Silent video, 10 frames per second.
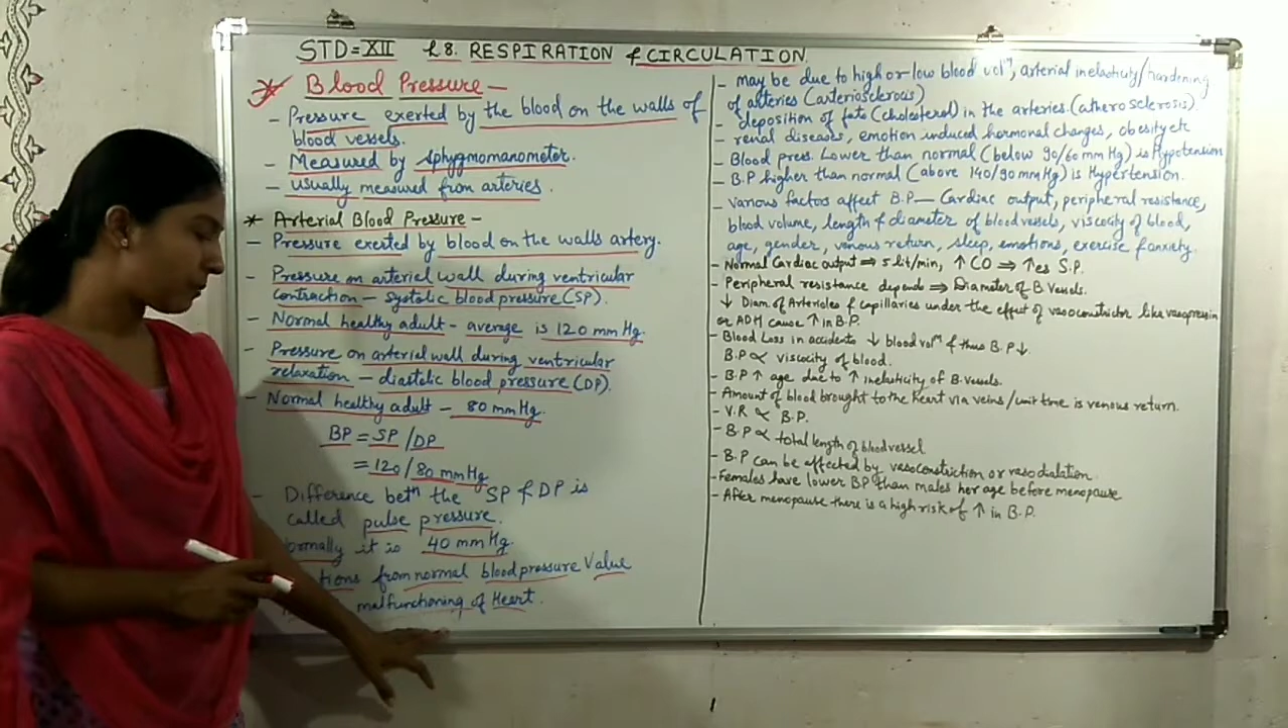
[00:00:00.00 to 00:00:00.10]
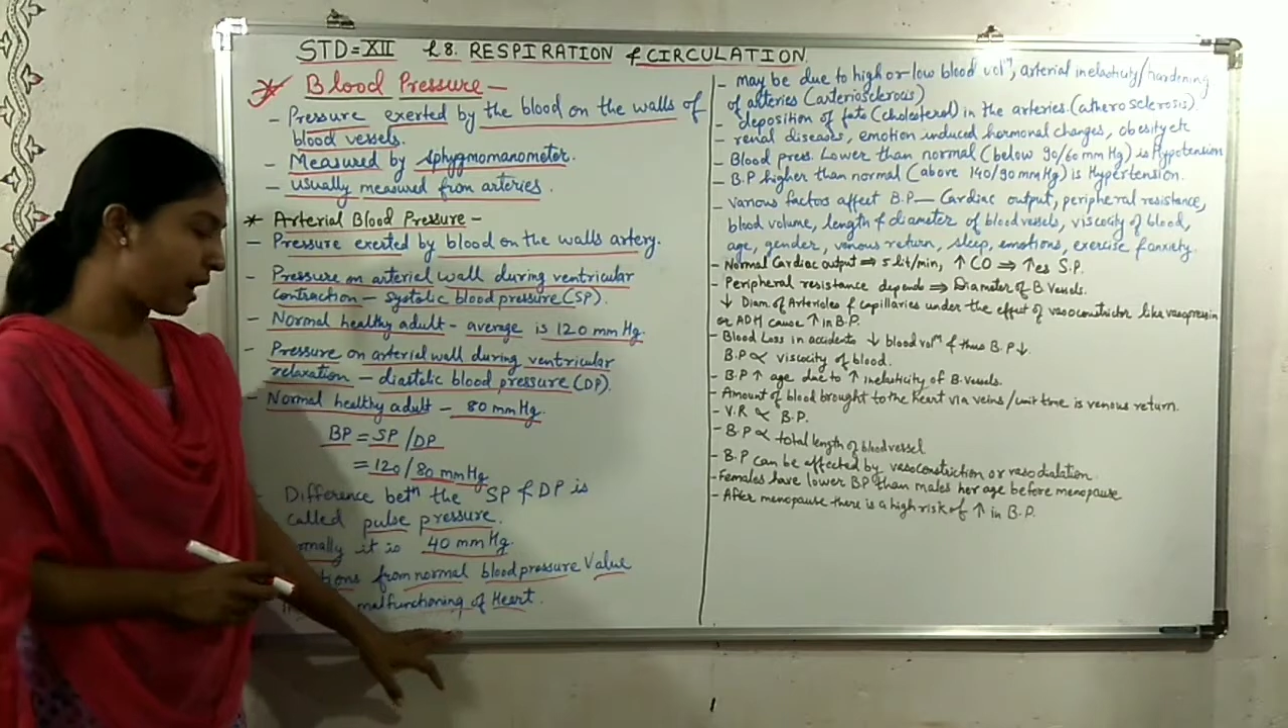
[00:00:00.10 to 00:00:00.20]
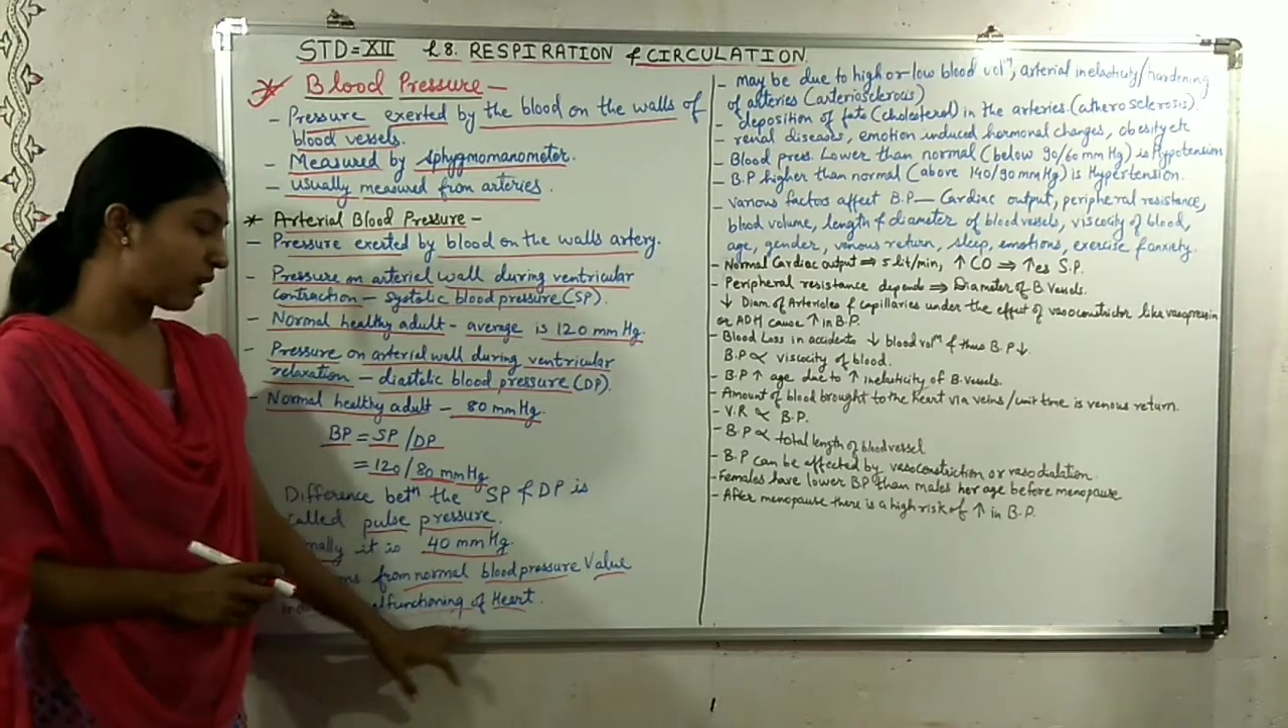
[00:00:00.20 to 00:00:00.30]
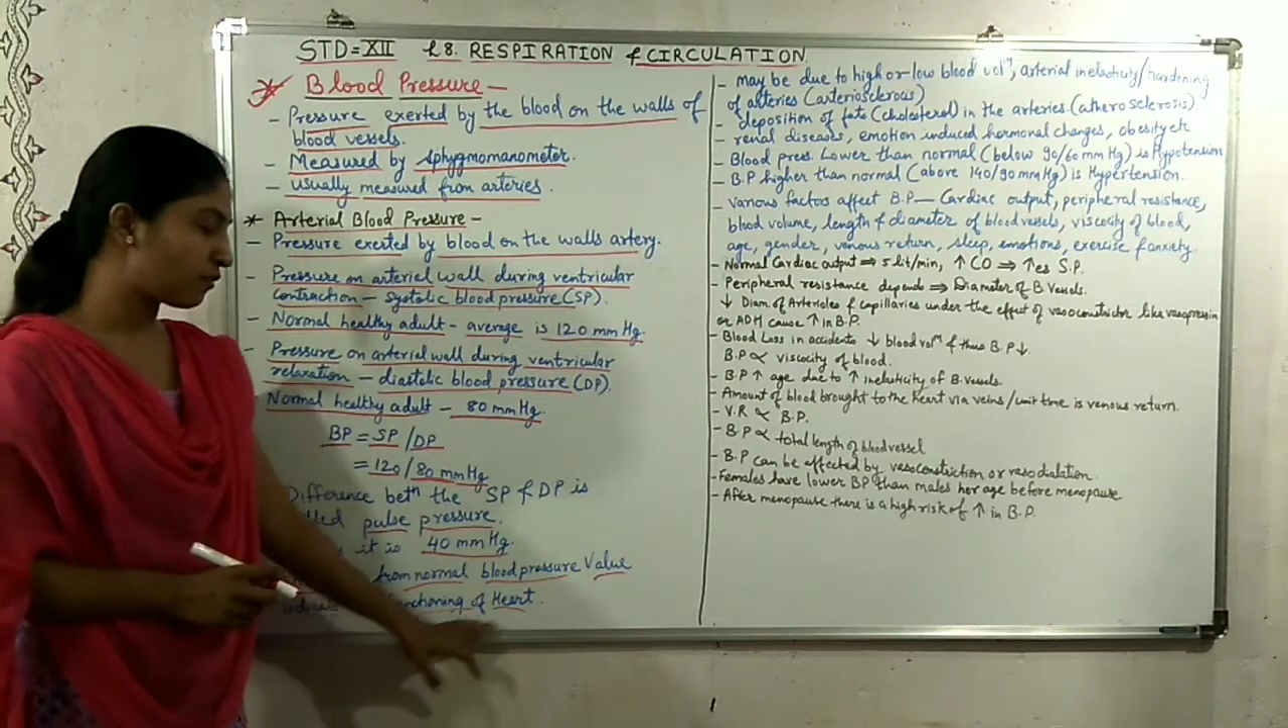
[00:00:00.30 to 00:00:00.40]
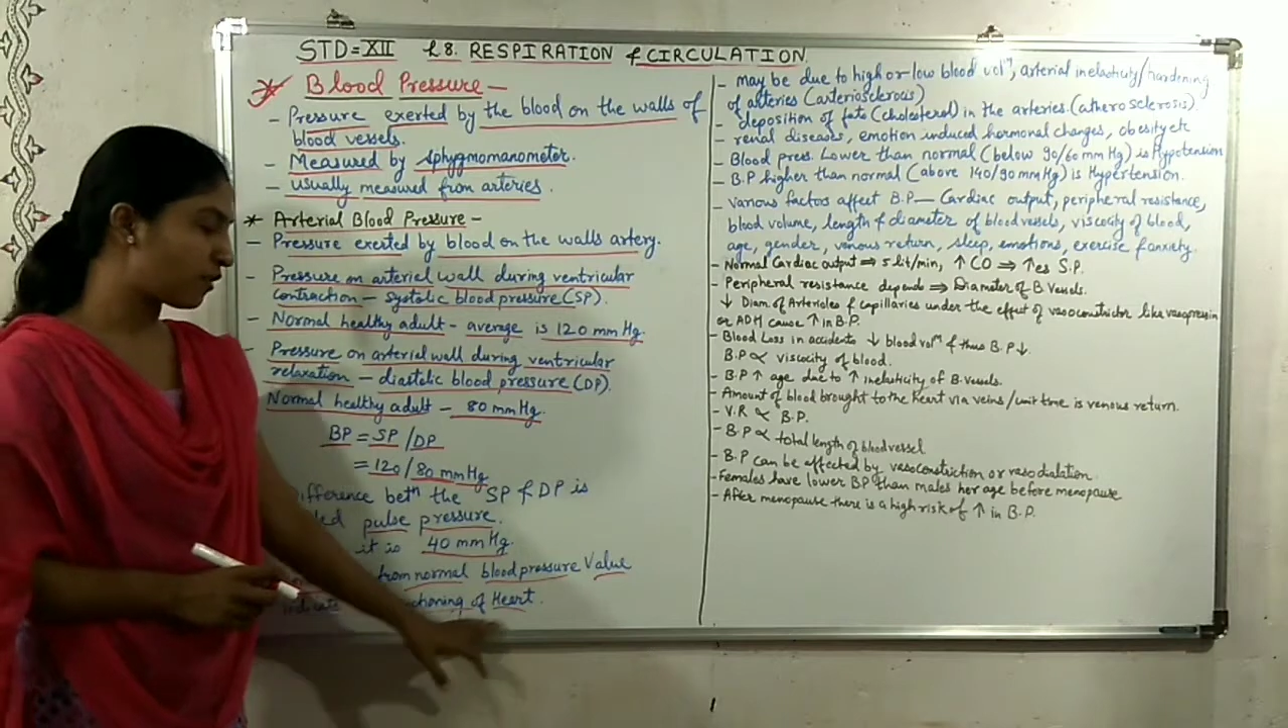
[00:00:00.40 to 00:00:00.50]

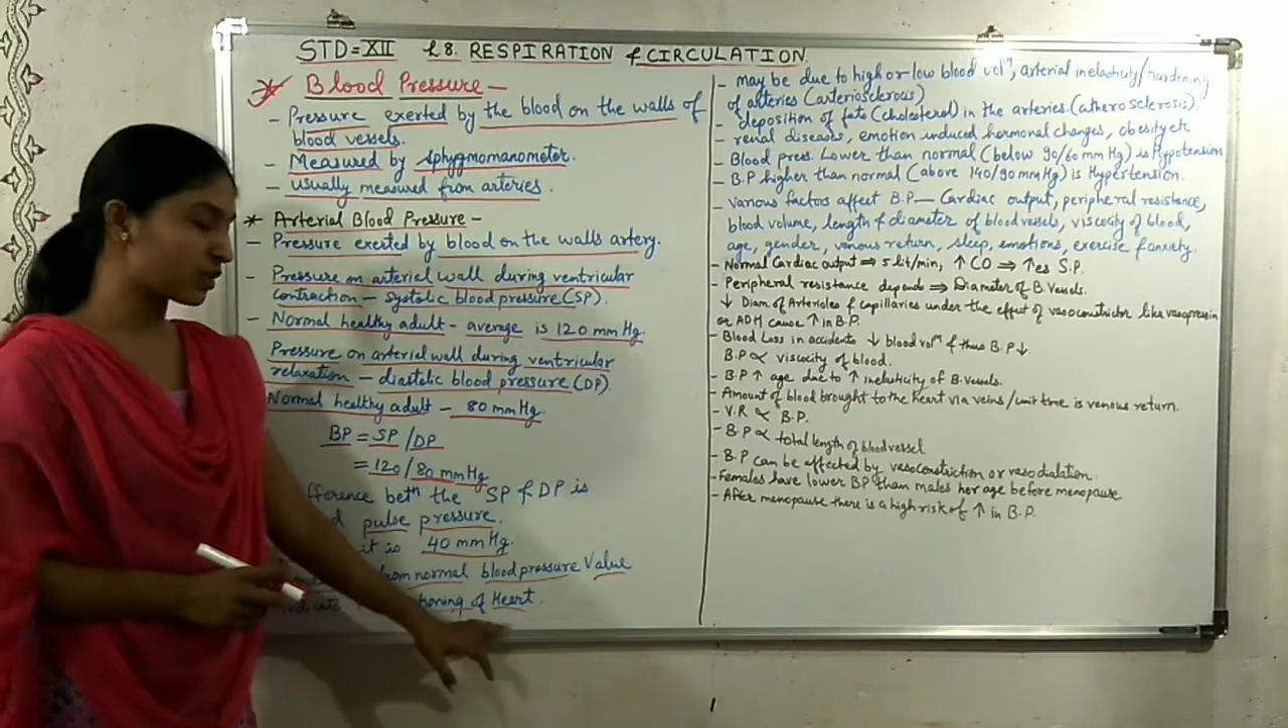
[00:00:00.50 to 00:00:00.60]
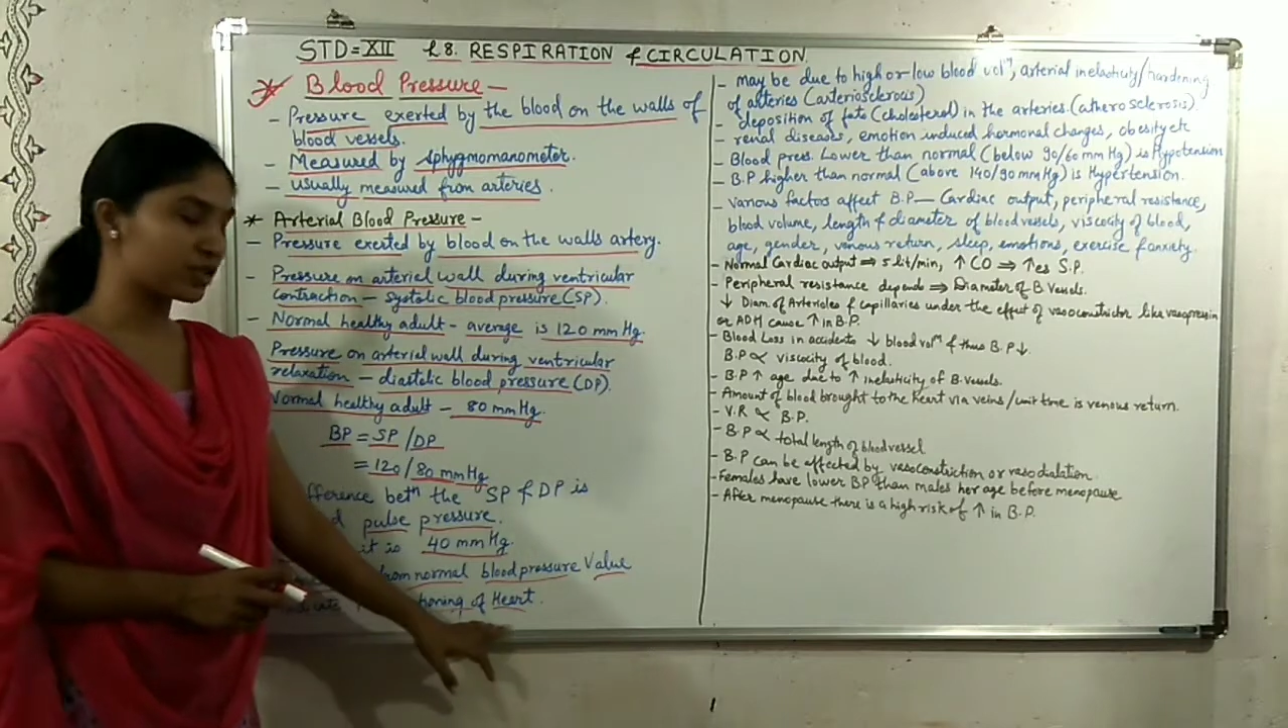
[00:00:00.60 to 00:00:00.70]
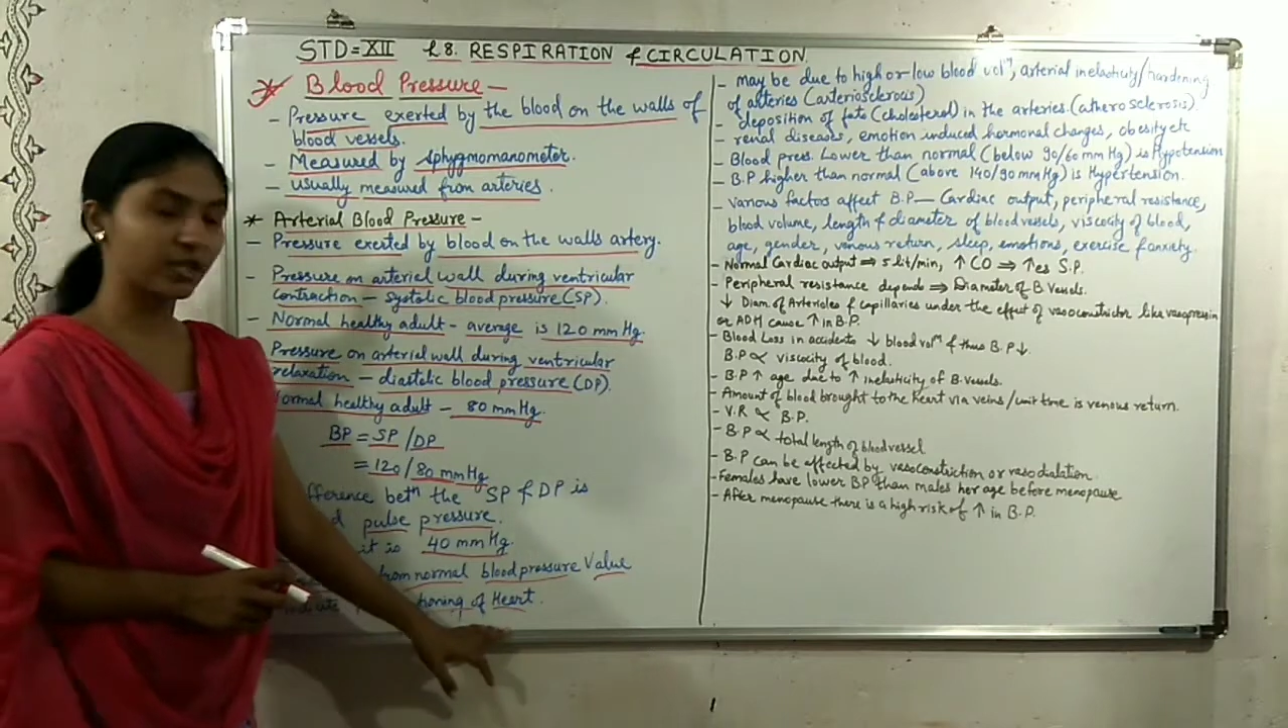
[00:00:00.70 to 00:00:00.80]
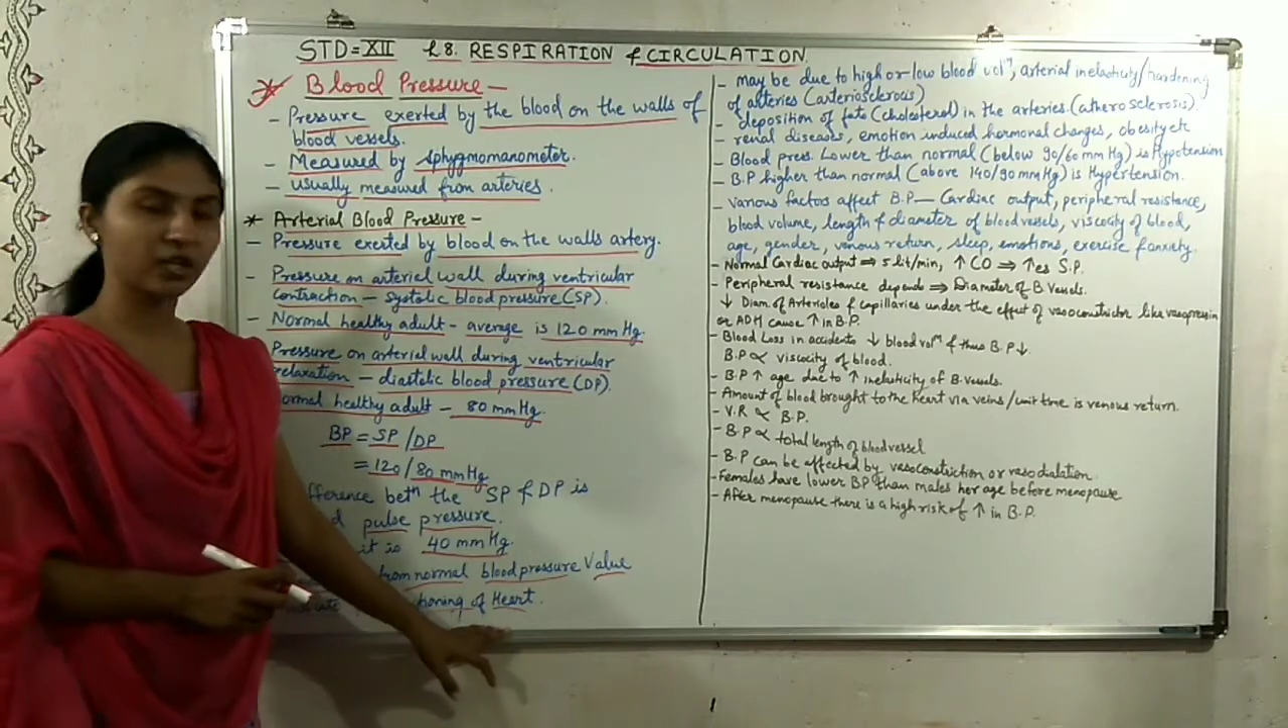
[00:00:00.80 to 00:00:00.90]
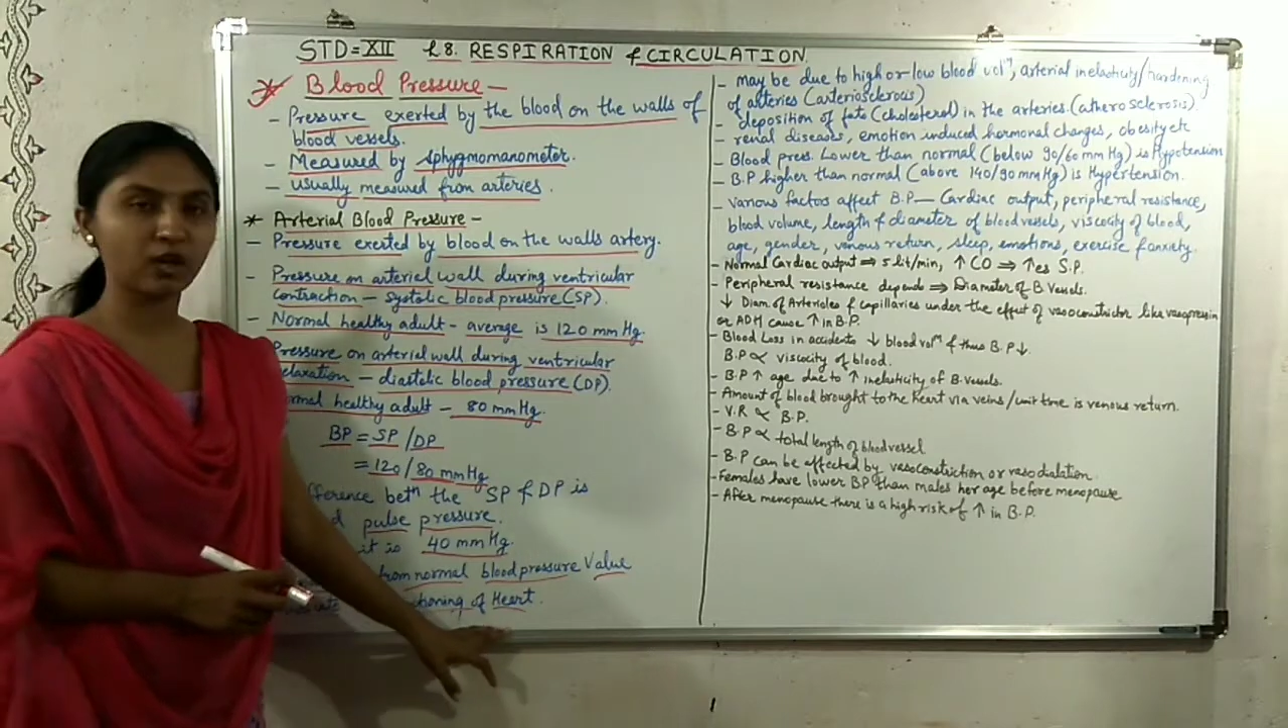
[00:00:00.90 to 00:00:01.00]

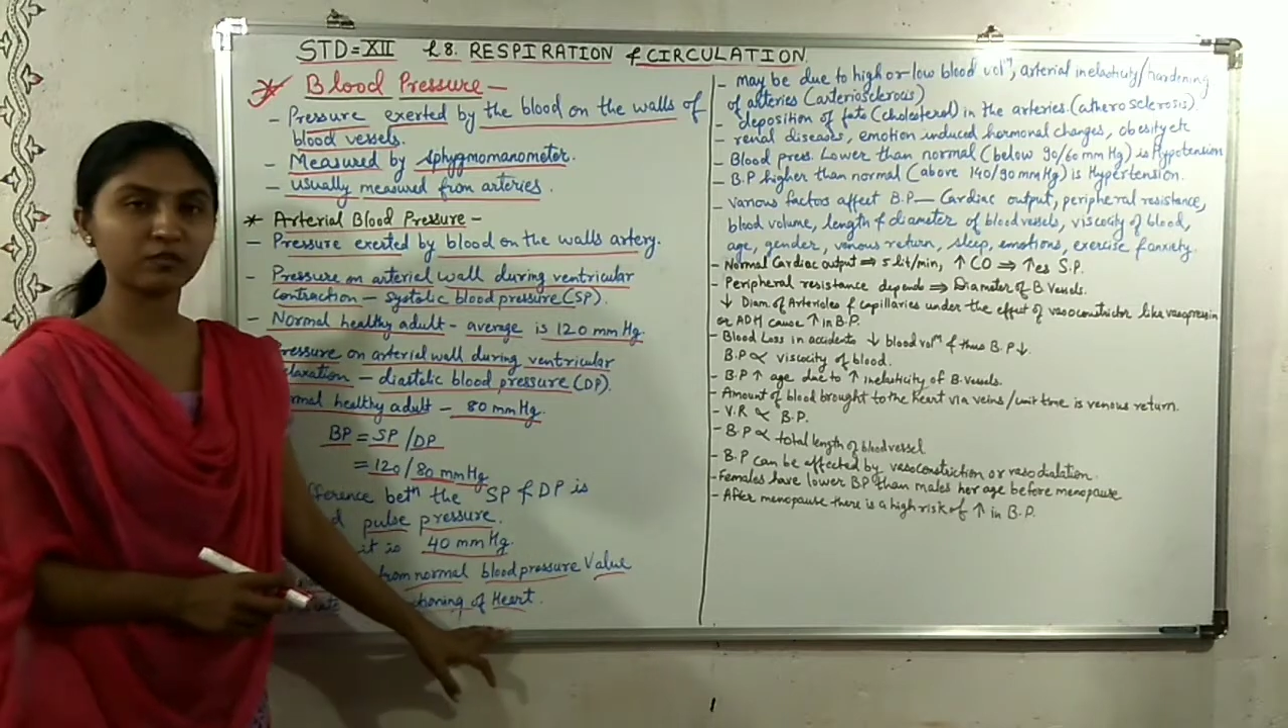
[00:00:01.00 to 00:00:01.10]
malfunctioning